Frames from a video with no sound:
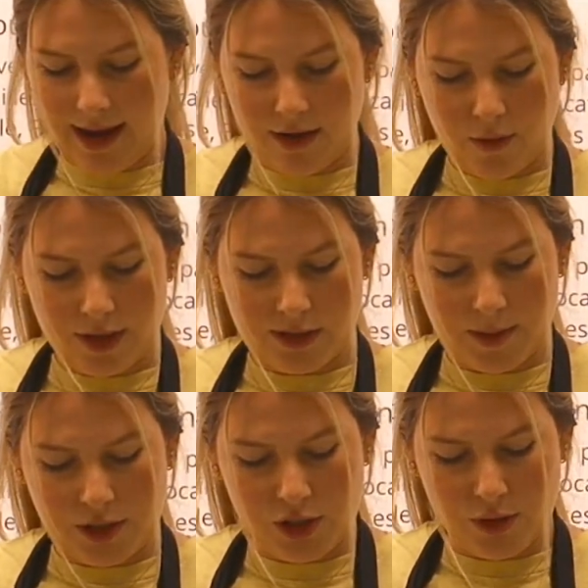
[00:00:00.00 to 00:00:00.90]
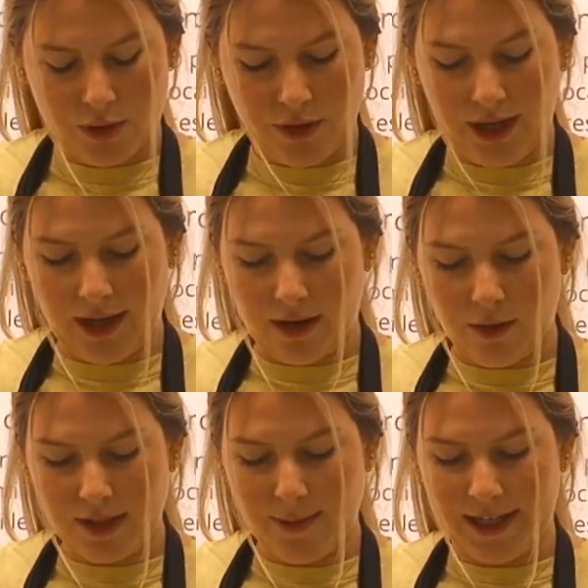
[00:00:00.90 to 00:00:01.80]
I don't want it to be too green. I don't
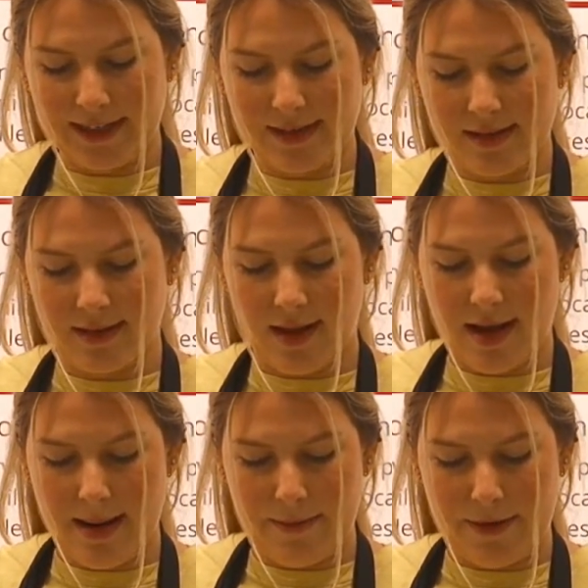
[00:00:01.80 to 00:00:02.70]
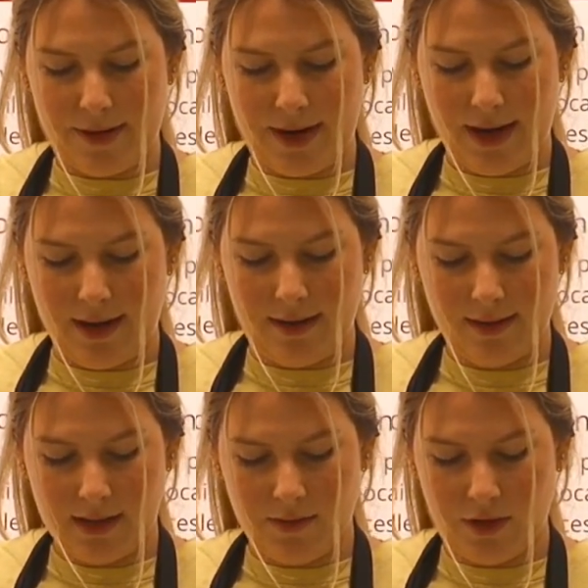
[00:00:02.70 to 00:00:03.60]
want it to be like slime green,
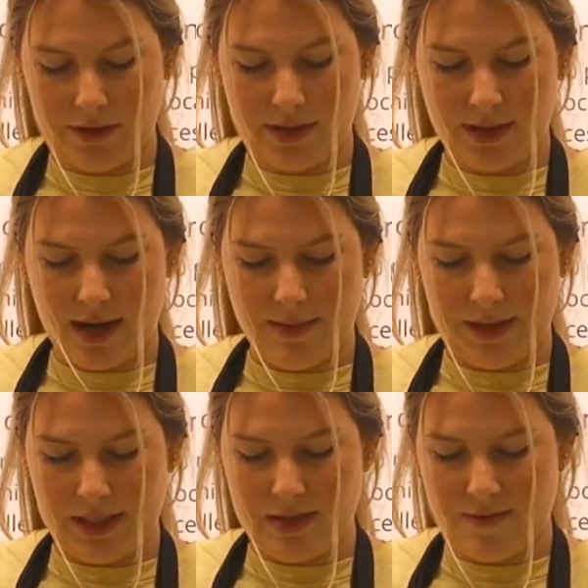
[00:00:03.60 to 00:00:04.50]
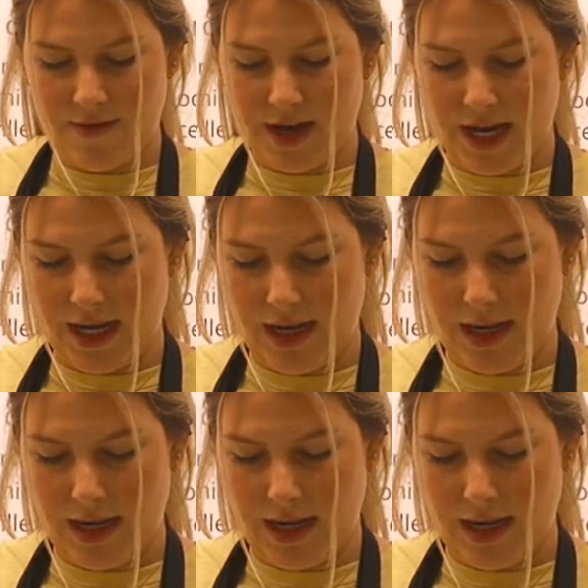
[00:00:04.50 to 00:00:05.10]
even though slime is fun.